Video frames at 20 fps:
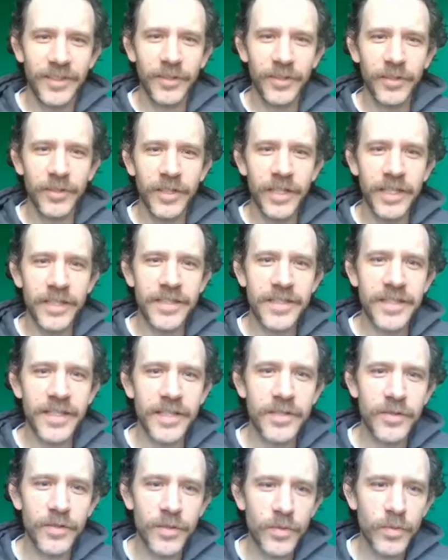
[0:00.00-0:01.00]
All right,
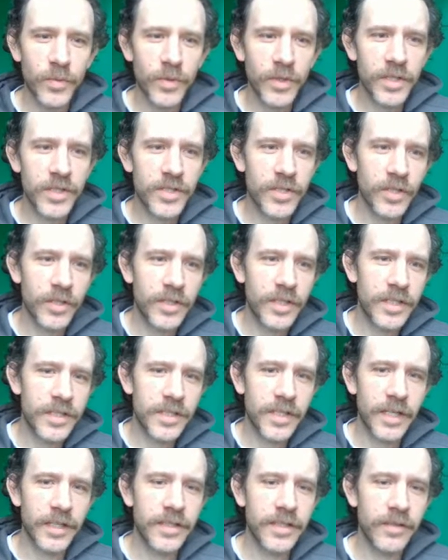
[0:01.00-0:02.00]
students, we're going to start
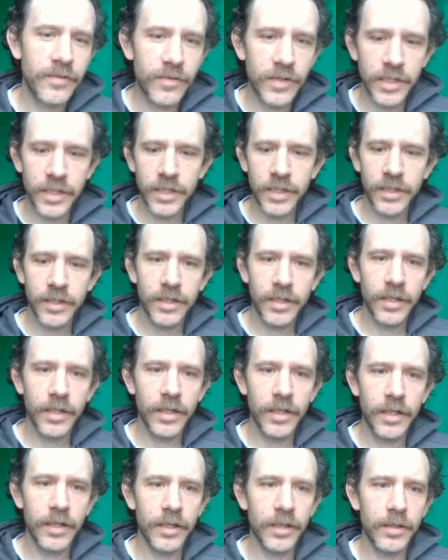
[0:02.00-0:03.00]
this activity
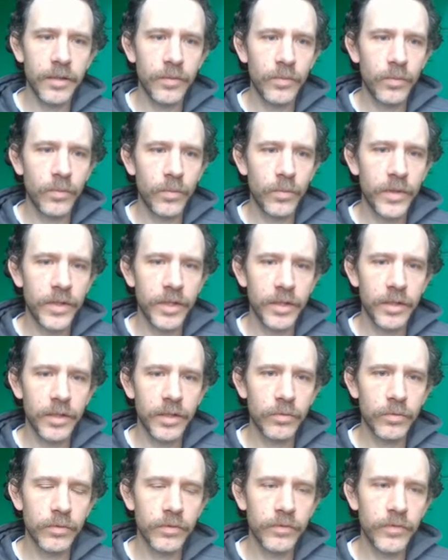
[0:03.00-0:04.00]
with a
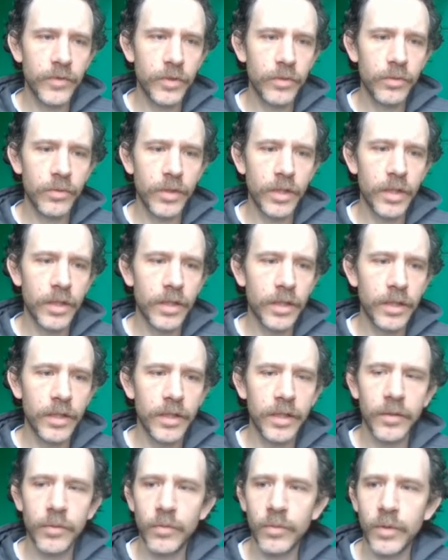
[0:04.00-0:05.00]
little review
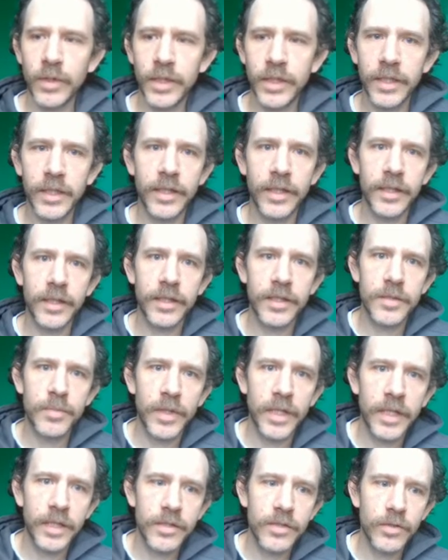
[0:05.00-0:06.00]
on what an
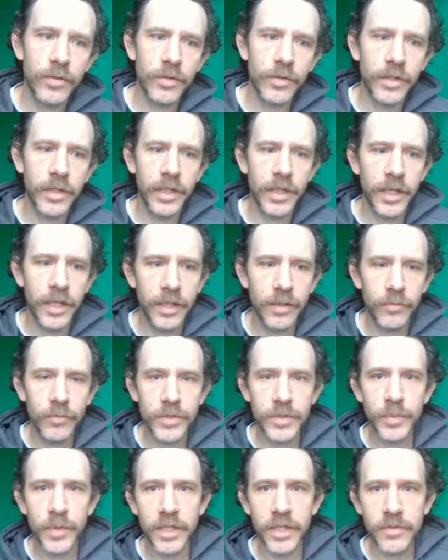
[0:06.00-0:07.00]
explanatory and
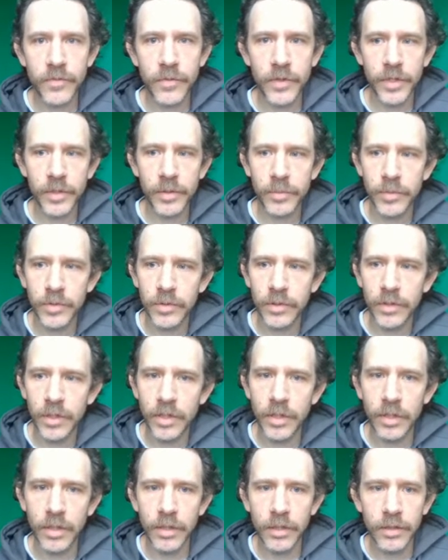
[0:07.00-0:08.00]
response variable
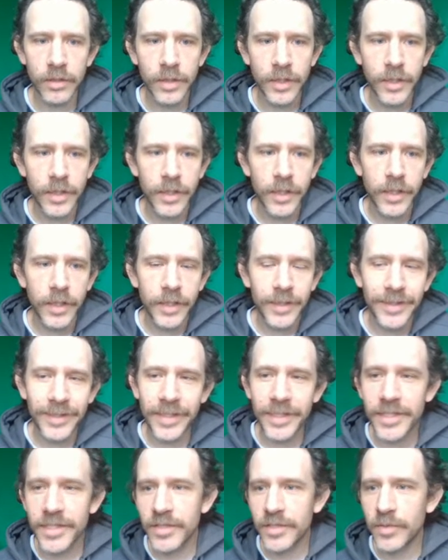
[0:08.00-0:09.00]
are. The
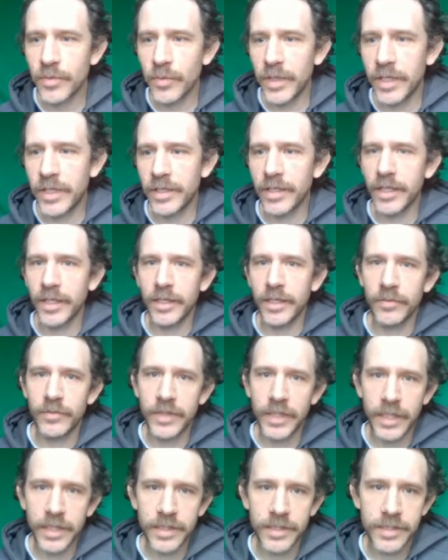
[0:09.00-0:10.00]
easiest way to kind of
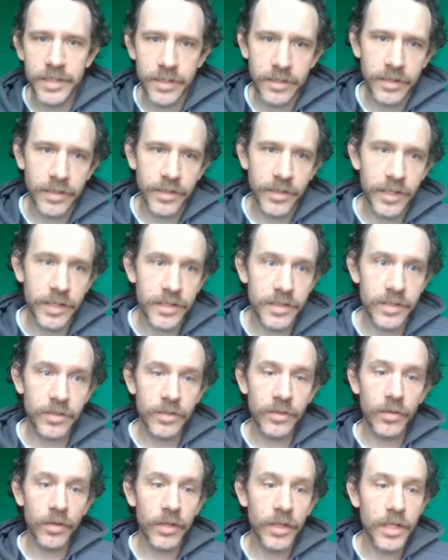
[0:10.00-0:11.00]
tie this into things that
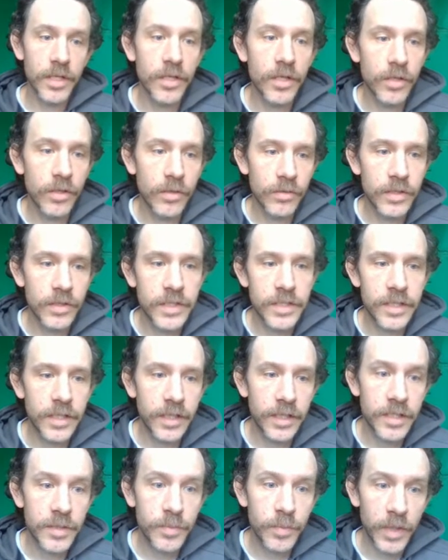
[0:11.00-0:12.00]
you already know is
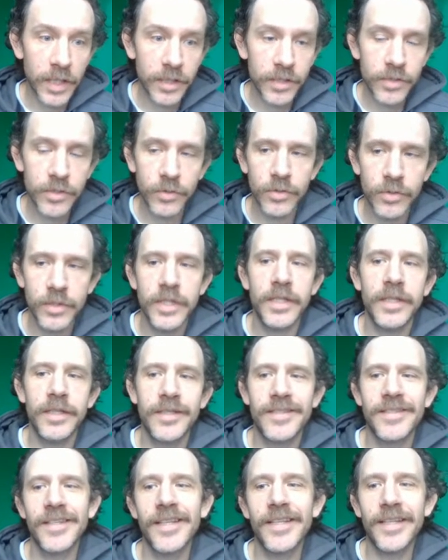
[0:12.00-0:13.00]
the explanatory
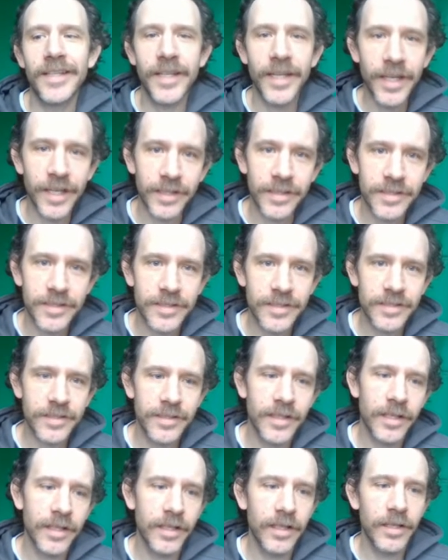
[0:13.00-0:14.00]
is like X
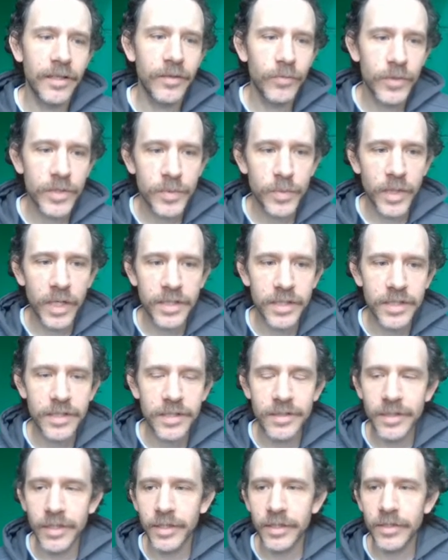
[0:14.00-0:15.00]
and response
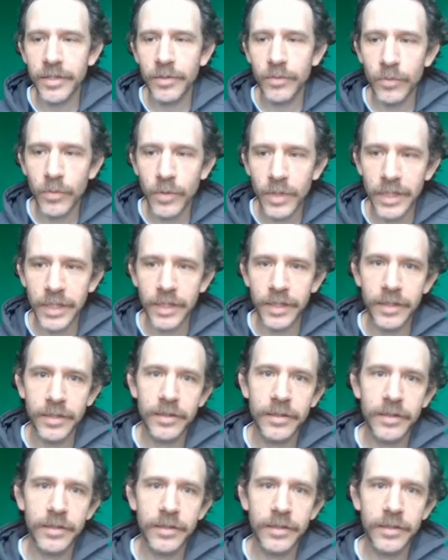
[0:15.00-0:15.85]
is like your Y